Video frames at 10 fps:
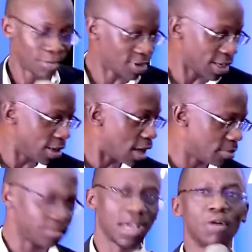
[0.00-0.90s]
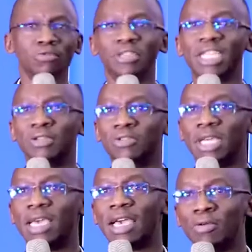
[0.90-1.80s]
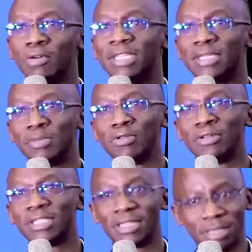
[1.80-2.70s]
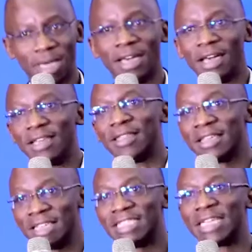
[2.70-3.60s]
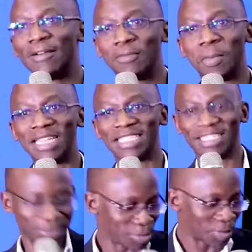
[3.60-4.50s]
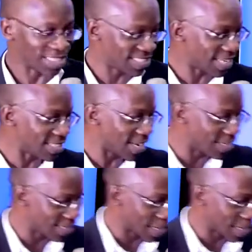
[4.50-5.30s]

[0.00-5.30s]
Okay, I will not tell you the year I got it because I think years have passed. You might start adding